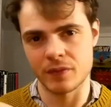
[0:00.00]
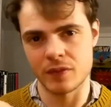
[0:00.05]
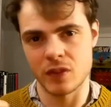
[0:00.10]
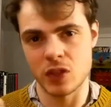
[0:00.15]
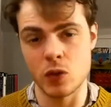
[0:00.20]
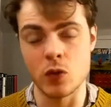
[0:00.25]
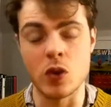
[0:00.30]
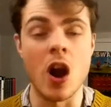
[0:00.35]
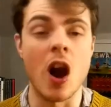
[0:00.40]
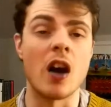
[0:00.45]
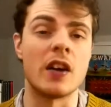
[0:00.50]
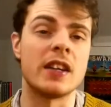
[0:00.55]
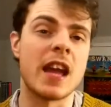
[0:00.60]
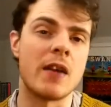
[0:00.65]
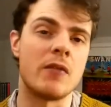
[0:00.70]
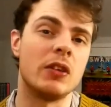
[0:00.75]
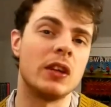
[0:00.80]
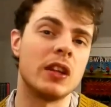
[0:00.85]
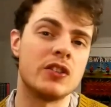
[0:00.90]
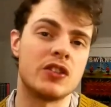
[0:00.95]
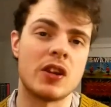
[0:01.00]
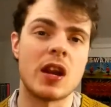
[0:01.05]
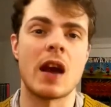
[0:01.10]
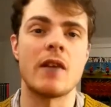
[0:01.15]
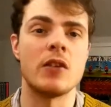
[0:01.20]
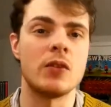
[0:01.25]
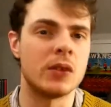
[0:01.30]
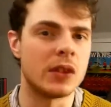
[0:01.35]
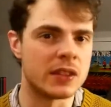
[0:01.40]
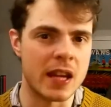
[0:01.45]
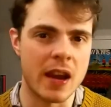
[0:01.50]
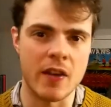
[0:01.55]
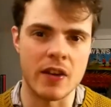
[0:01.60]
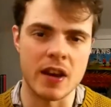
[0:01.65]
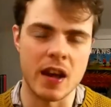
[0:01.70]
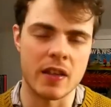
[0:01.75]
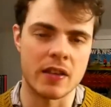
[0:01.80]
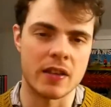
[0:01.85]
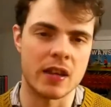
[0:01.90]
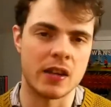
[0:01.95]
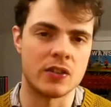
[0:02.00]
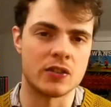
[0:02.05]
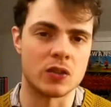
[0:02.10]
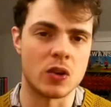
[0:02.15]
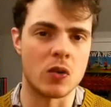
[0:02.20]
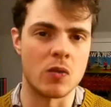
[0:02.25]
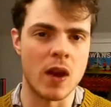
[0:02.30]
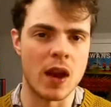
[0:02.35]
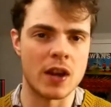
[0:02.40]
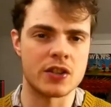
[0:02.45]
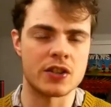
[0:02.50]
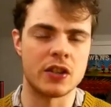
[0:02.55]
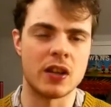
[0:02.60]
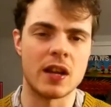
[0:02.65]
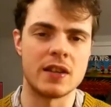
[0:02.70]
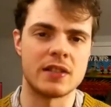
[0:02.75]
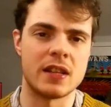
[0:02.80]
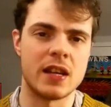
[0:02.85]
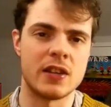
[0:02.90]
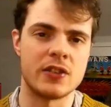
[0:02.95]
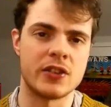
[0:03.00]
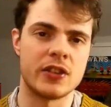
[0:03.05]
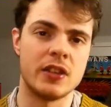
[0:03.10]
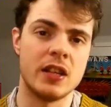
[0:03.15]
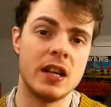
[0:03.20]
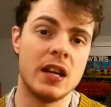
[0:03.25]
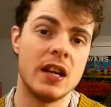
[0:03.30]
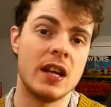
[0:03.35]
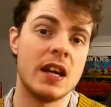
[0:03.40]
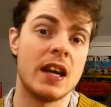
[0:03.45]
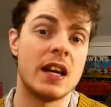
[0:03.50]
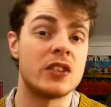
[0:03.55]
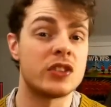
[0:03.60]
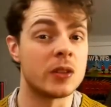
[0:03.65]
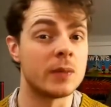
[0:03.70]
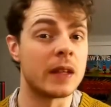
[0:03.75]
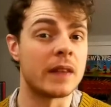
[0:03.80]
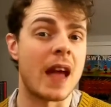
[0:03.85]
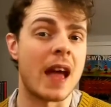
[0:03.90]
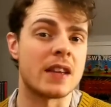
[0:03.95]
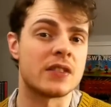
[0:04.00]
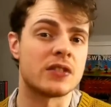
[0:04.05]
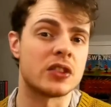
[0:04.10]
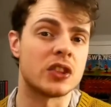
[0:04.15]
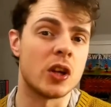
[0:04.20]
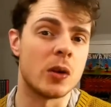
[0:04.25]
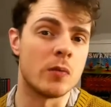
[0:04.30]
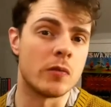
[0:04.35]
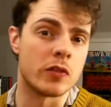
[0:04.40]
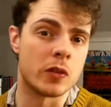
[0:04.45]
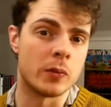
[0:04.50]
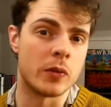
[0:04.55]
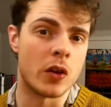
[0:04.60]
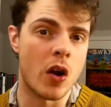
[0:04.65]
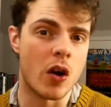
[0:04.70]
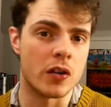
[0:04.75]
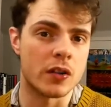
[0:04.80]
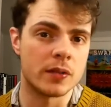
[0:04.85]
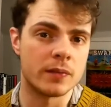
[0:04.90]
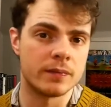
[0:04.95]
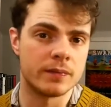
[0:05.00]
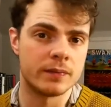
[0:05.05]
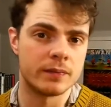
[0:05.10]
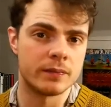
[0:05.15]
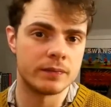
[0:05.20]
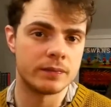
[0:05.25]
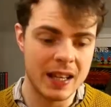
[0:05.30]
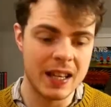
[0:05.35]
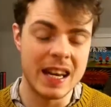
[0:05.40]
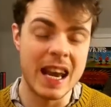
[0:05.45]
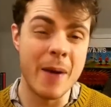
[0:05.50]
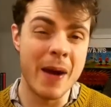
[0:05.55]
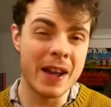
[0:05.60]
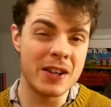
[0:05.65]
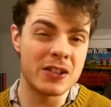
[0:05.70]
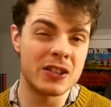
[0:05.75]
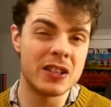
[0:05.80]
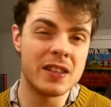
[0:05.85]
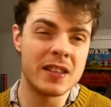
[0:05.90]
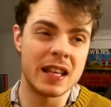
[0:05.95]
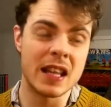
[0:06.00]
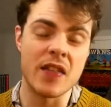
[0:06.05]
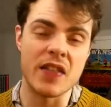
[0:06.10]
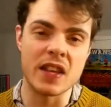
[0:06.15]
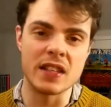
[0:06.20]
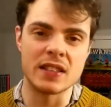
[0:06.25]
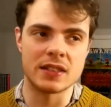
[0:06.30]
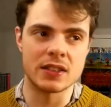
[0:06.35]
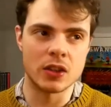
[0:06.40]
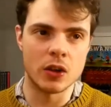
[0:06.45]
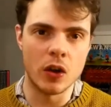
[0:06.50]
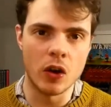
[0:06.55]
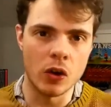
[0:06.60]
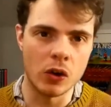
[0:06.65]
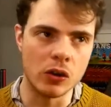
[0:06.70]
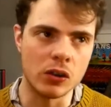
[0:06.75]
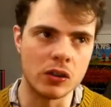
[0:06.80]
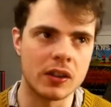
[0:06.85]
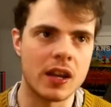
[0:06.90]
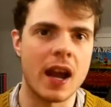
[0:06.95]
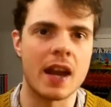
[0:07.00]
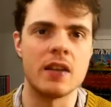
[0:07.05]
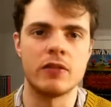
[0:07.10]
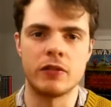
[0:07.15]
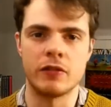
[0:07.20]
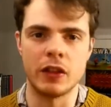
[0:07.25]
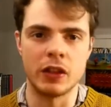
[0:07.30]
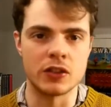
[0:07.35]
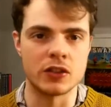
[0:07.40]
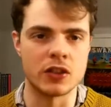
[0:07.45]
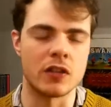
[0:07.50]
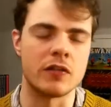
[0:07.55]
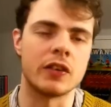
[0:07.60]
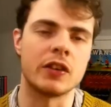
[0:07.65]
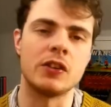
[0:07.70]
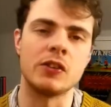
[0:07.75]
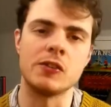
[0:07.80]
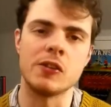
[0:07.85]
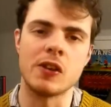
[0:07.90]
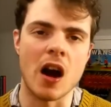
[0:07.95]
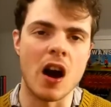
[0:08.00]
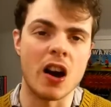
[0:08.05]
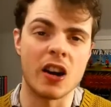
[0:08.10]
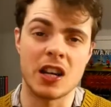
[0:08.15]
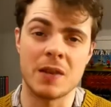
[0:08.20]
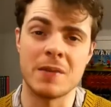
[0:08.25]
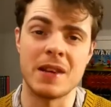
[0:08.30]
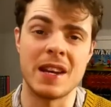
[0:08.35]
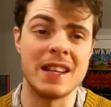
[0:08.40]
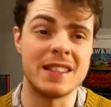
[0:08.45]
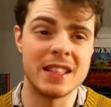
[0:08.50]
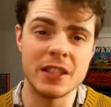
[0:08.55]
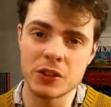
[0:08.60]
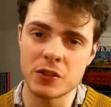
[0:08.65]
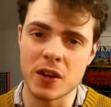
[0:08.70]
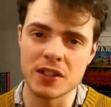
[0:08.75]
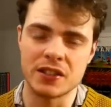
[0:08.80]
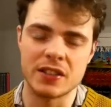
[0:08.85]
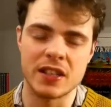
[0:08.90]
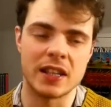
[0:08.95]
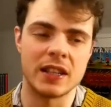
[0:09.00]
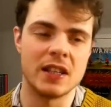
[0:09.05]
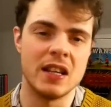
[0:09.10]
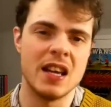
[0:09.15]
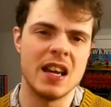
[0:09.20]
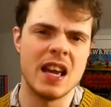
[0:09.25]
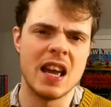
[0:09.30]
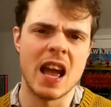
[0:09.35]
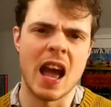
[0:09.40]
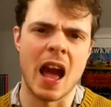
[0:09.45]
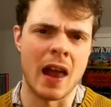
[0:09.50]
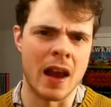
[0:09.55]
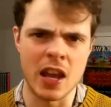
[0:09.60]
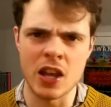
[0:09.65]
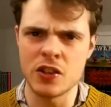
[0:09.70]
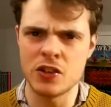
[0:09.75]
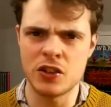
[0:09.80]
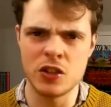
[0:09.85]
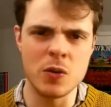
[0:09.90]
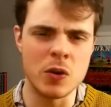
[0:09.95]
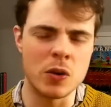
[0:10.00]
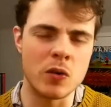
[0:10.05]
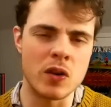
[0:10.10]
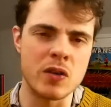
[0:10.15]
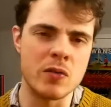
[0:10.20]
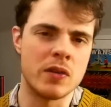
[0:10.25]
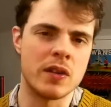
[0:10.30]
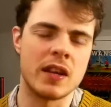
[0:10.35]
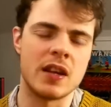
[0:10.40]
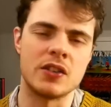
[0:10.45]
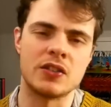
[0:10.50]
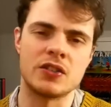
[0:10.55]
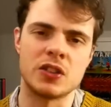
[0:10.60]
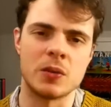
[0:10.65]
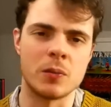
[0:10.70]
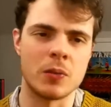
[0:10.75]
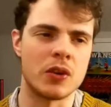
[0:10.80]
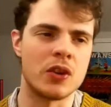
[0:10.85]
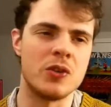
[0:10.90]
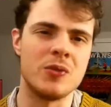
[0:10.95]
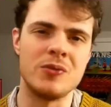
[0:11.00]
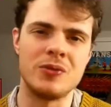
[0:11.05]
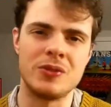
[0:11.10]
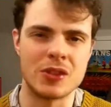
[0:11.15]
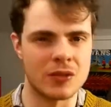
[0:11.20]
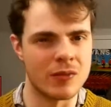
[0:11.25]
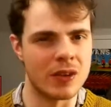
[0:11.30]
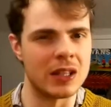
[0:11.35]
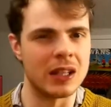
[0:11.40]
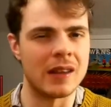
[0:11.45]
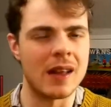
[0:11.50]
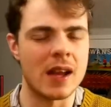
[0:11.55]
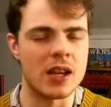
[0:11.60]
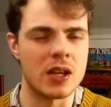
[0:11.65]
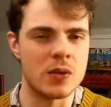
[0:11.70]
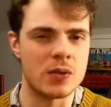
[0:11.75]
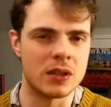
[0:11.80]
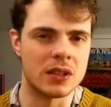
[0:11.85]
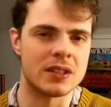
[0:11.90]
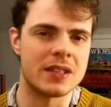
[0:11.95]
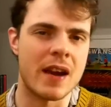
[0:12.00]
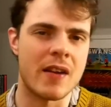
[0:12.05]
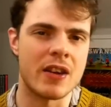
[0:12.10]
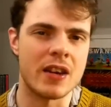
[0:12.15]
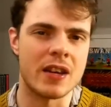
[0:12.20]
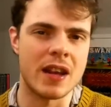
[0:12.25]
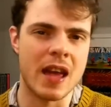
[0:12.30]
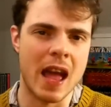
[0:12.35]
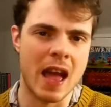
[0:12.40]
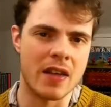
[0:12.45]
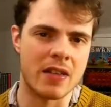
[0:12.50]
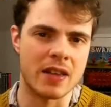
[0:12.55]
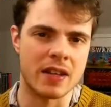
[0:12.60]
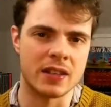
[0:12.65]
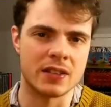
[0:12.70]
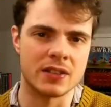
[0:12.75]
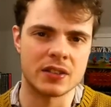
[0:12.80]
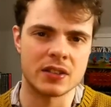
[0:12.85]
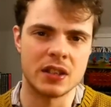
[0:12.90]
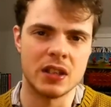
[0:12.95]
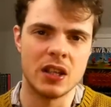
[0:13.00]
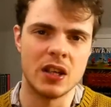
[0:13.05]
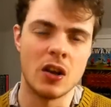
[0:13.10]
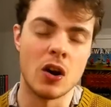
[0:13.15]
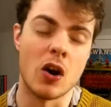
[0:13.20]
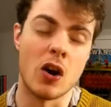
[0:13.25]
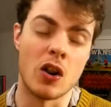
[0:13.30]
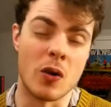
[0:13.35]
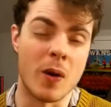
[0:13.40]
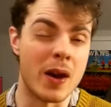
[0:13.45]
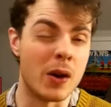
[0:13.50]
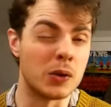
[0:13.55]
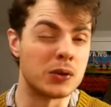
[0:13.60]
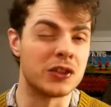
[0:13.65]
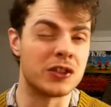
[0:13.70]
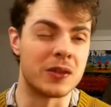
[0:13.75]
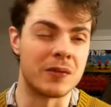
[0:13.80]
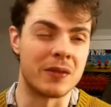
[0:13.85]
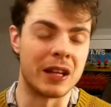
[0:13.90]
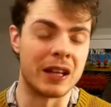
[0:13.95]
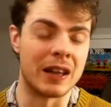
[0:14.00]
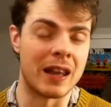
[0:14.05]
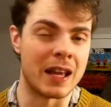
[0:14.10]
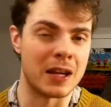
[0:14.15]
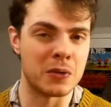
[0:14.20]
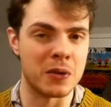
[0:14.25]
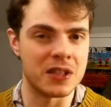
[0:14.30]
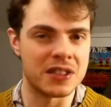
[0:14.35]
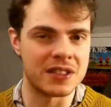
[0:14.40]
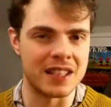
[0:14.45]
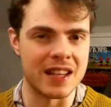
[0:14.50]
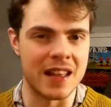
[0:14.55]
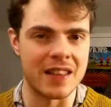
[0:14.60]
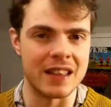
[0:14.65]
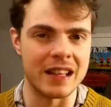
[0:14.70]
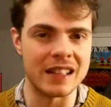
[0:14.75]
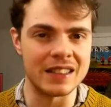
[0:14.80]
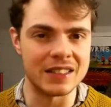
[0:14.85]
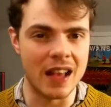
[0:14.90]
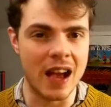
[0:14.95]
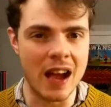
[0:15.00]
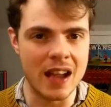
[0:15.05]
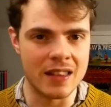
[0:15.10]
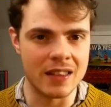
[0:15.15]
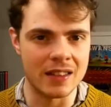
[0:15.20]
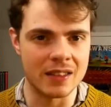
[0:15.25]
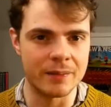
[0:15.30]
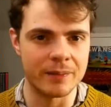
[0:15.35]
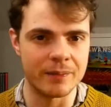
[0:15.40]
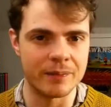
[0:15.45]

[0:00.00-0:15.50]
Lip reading: you can't get religion out of utilitarian ethics or rationalization. It's something that has to come from God. Now, I actually think that this whole kind of philosophical argument is interesting, and I do agree with it as someone who doesn't really like utilitarian ethics. Although I also don't really like Christian ethics either.